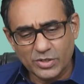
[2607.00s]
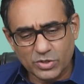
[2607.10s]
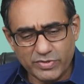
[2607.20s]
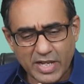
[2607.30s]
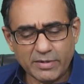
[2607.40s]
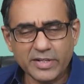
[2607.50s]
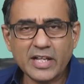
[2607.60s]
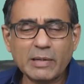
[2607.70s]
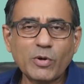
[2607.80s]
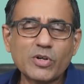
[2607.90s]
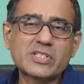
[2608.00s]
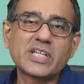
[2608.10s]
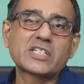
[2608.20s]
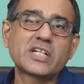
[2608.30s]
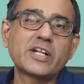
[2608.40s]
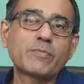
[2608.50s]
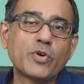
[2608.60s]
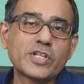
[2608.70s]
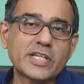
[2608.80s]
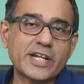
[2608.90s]
So we are near about 600
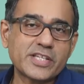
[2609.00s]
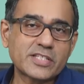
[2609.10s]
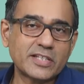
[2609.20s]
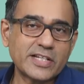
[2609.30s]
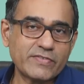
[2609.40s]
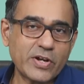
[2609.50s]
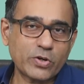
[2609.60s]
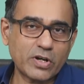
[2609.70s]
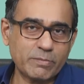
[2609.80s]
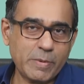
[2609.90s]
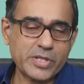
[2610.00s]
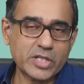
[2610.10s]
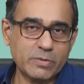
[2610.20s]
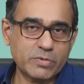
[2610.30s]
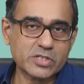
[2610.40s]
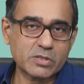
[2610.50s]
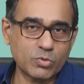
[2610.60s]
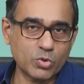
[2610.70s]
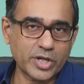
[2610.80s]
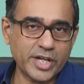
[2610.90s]
points additional that we are talking, maybe 3%
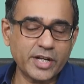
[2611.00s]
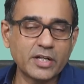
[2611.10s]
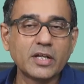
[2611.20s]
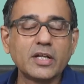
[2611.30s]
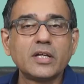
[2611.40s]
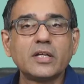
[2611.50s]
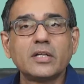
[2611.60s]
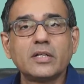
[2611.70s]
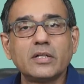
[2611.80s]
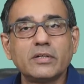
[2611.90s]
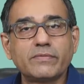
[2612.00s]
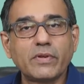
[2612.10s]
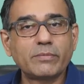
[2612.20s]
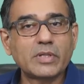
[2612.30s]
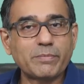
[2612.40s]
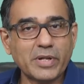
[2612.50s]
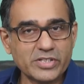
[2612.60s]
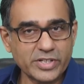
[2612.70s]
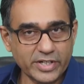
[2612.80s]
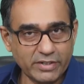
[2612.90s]
more gain from the
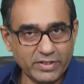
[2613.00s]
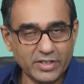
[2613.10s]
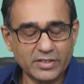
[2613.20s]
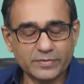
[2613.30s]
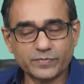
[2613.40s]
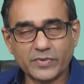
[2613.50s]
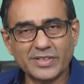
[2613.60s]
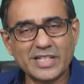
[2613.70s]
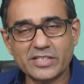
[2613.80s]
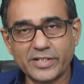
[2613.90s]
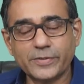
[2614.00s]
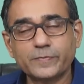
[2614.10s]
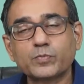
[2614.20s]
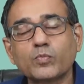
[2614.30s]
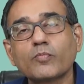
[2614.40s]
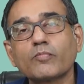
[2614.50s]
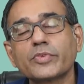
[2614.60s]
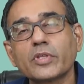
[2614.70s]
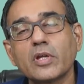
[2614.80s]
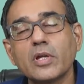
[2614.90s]
present level. That's it.
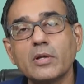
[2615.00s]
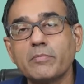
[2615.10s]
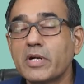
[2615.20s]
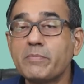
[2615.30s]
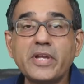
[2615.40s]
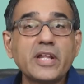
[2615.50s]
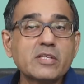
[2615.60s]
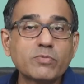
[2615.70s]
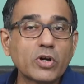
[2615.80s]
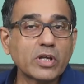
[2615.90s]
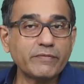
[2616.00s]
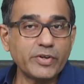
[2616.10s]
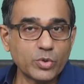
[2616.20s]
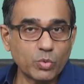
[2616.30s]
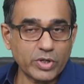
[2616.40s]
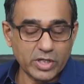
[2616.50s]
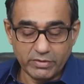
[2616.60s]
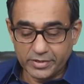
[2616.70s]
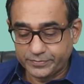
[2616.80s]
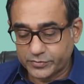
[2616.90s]
But mid and small cap will do very well.